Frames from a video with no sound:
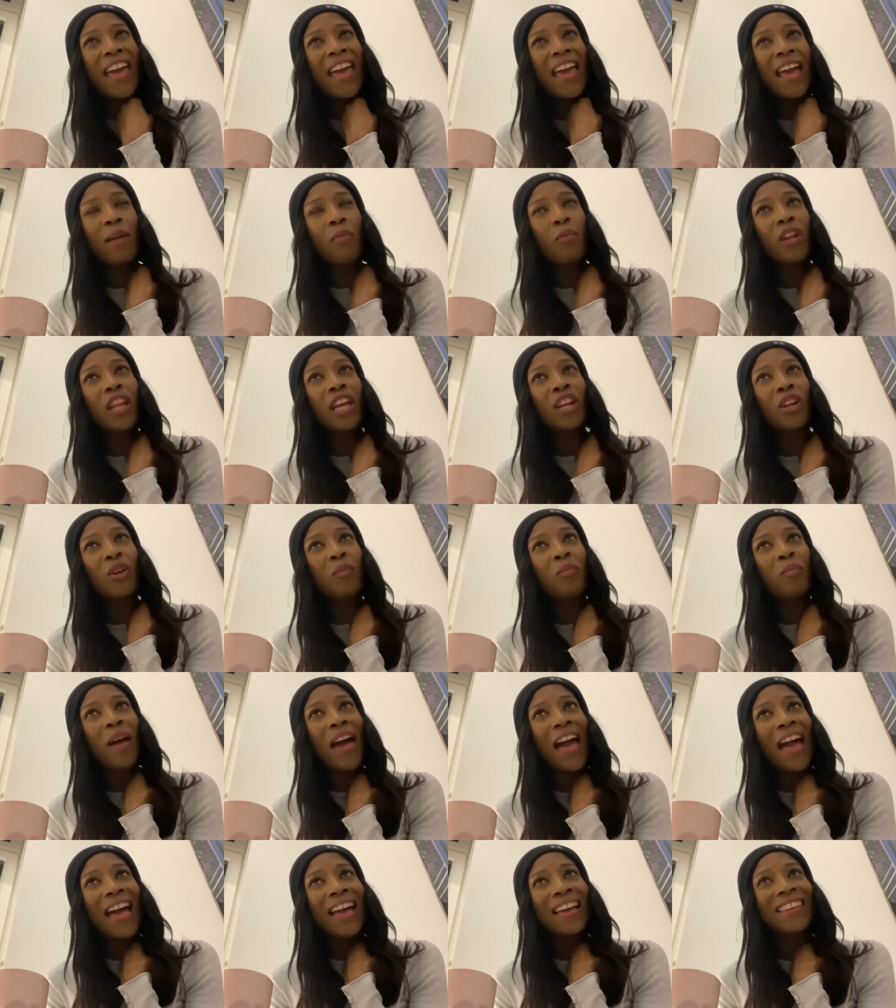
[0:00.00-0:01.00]
And when I look
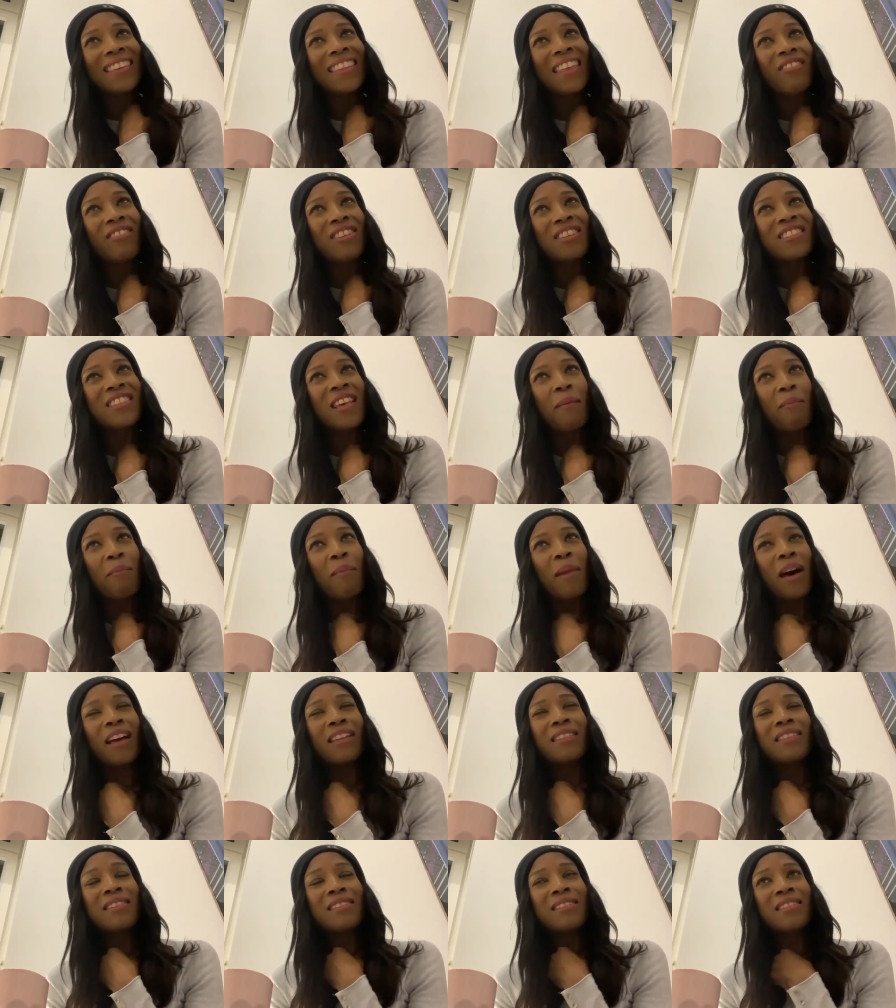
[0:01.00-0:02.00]
back, there are some
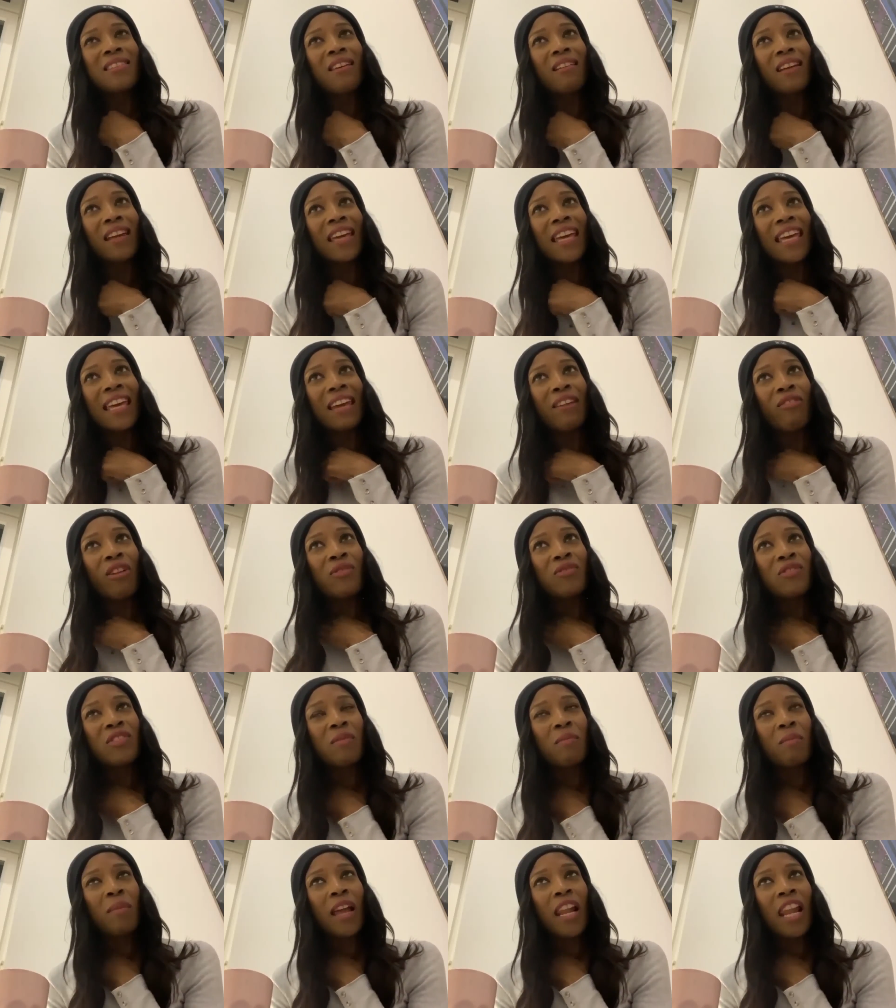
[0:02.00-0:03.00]
unsung heroes
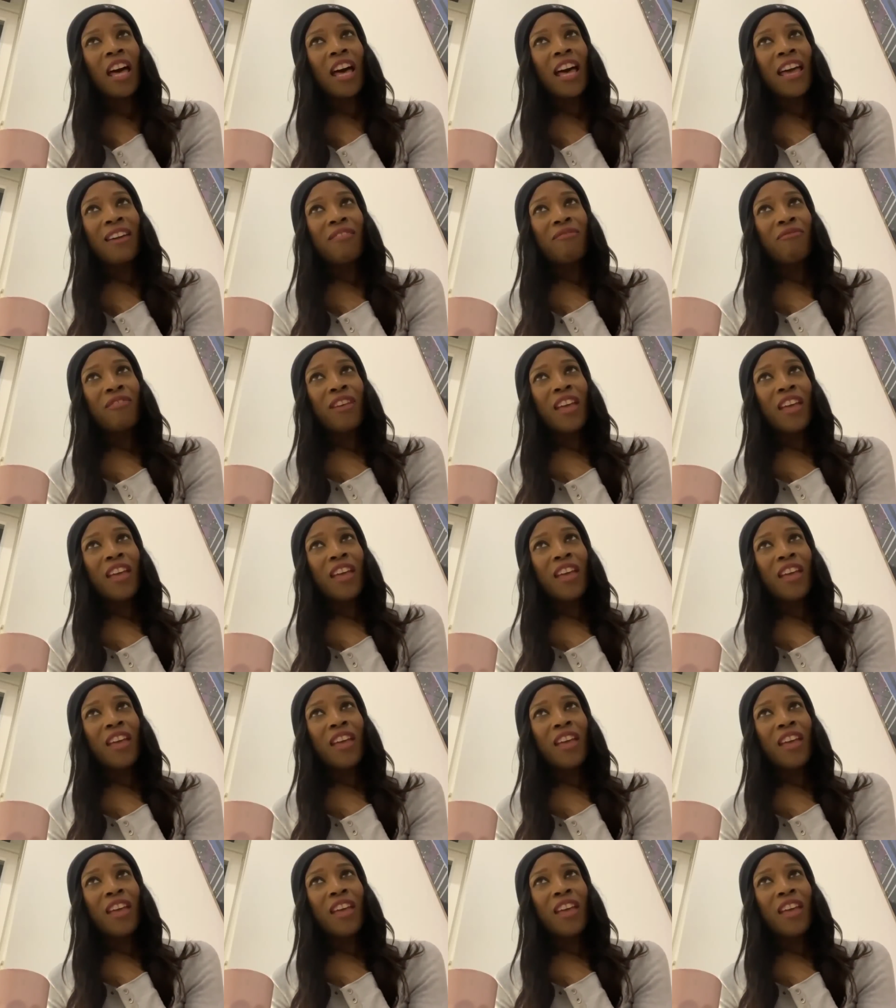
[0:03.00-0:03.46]
in my life,